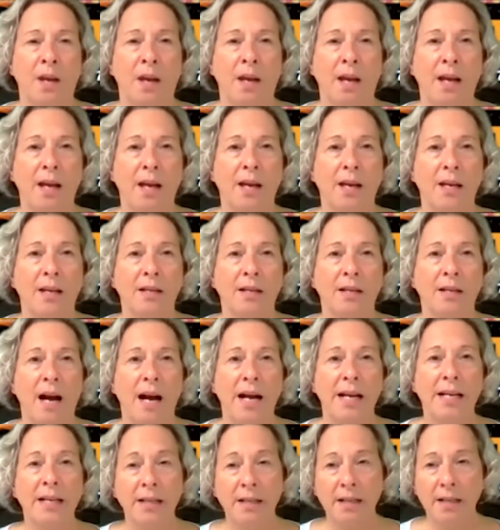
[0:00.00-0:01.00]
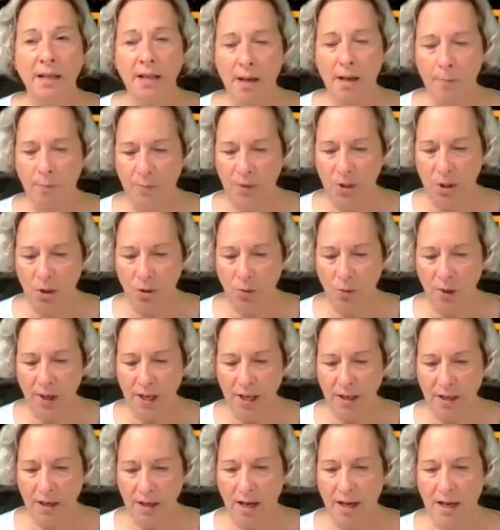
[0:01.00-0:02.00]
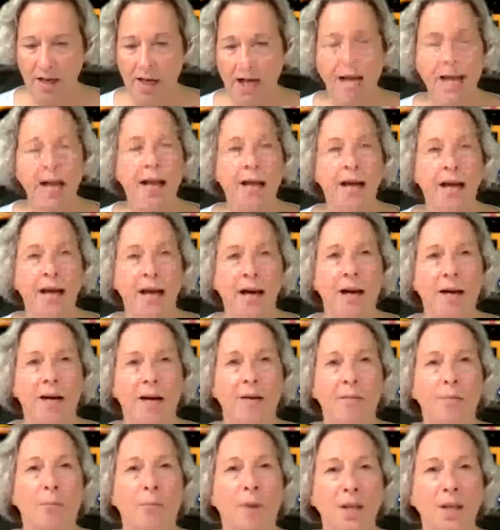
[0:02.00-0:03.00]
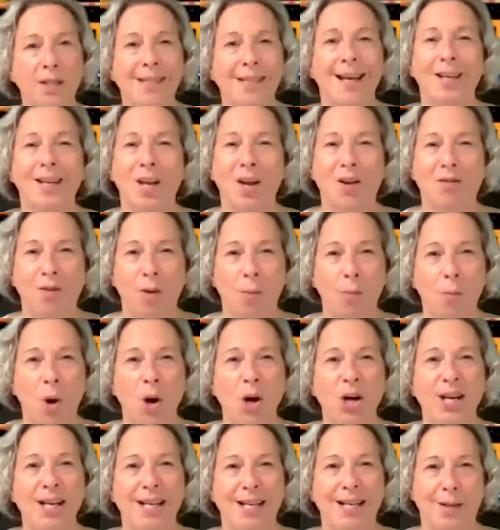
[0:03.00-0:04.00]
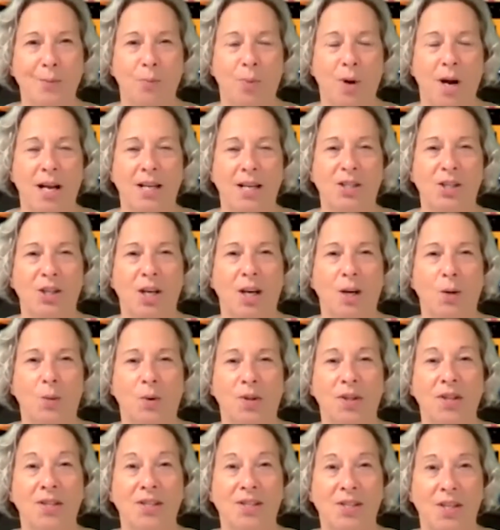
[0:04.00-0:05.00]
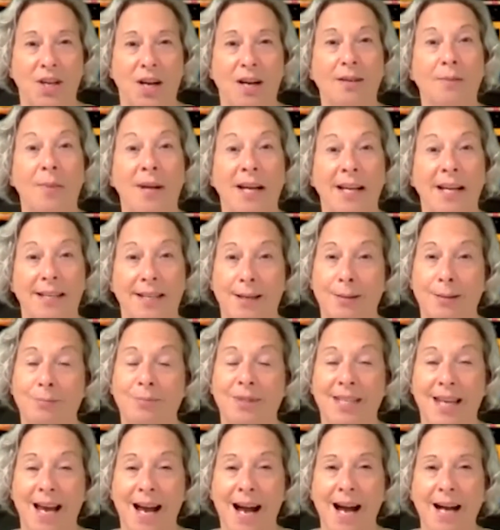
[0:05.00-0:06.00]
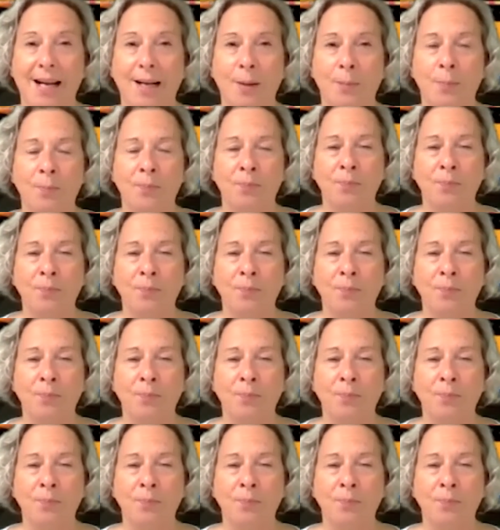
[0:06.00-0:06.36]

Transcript: And I ended up doing a multi-level marketing project with this young man named Zach.